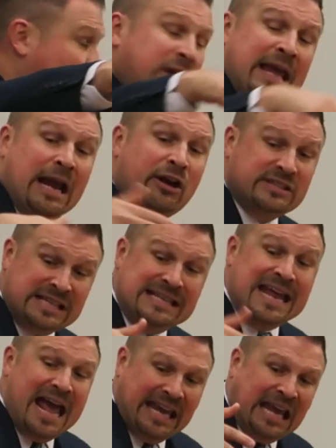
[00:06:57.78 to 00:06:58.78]
So here
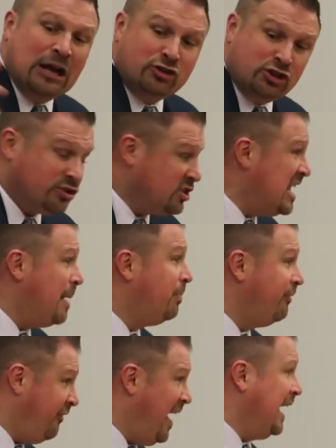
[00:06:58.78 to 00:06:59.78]
today, here's your step
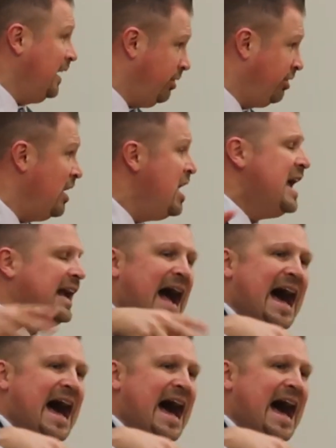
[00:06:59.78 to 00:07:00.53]
of faith.